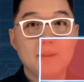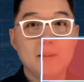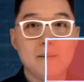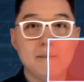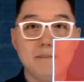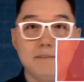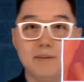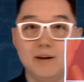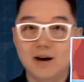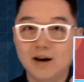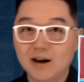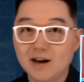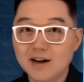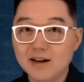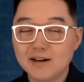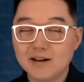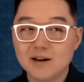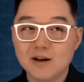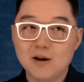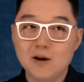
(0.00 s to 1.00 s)

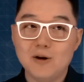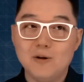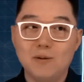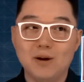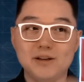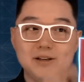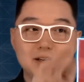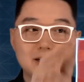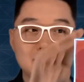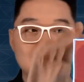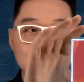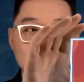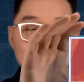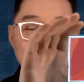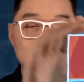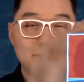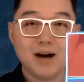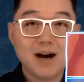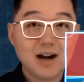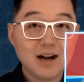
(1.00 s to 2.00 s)
But when you
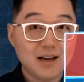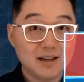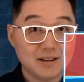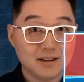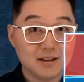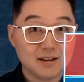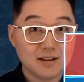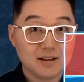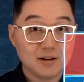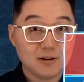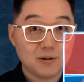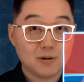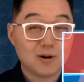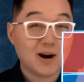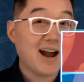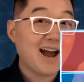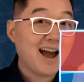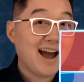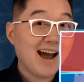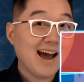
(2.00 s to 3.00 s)
combine or
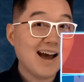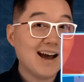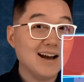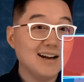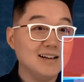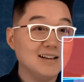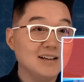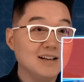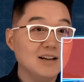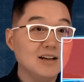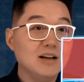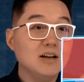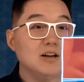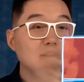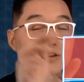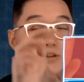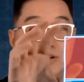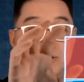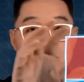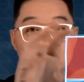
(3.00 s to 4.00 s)
add
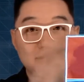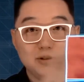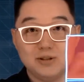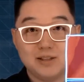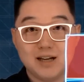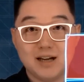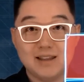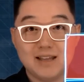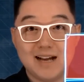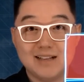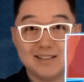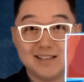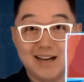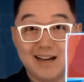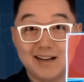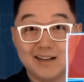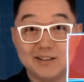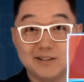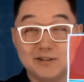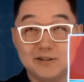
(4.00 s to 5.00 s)
those two, that
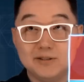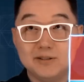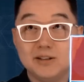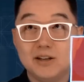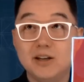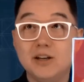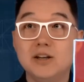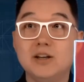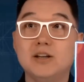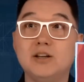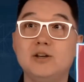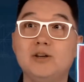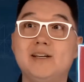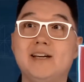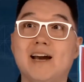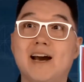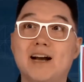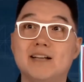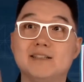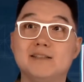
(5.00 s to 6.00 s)
diagonal, you
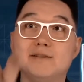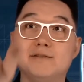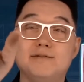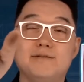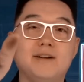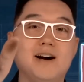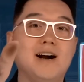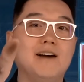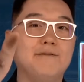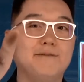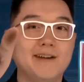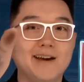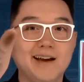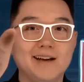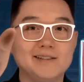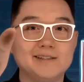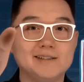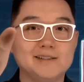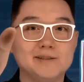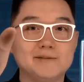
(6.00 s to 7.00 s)
get
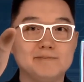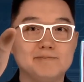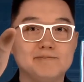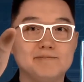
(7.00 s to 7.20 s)
5x.